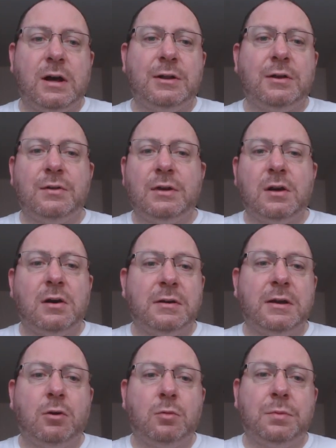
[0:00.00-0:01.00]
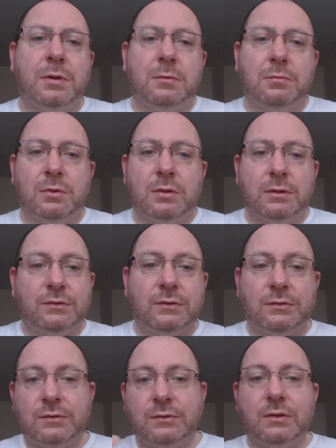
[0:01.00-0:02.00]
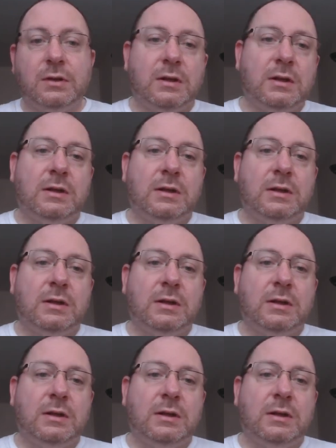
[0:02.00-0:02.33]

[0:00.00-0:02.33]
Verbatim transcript: I know they can't help it, it's just